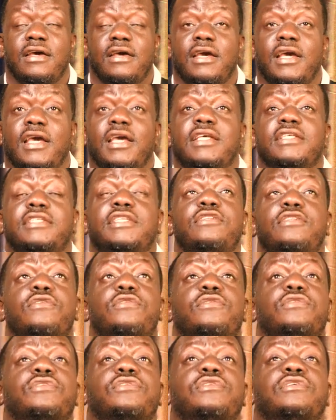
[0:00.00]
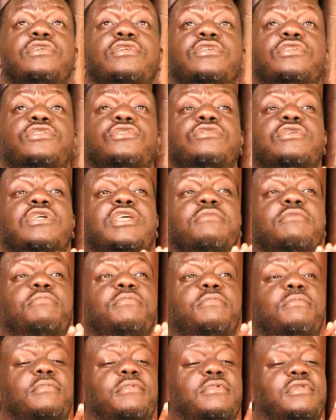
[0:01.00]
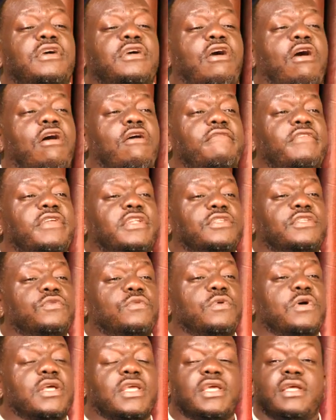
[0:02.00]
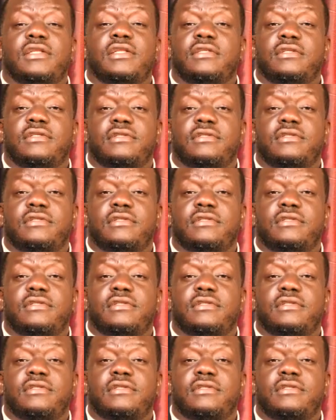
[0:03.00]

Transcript: He's in us to keep the covenant working.